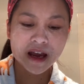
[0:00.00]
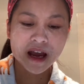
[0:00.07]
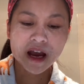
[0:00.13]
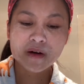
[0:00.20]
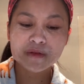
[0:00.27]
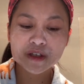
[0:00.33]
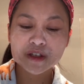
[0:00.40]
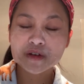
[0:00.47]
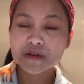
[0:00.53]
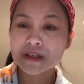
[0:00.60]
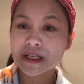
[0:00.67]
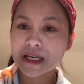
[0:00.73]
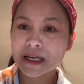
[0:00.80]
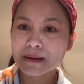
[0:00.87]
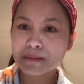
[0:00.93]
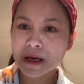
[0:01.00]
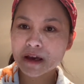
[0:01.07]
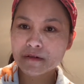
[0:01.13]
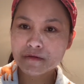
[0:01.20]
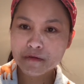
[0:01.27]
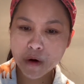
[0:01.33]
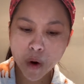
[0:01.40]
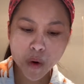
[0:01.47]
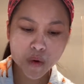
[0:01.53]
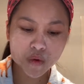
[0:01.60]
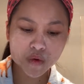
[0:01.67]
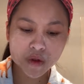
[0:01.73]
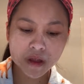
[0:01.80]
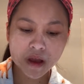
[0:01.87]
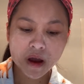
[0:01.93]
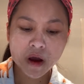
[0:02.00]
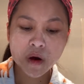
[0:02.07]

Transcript: I was using my phone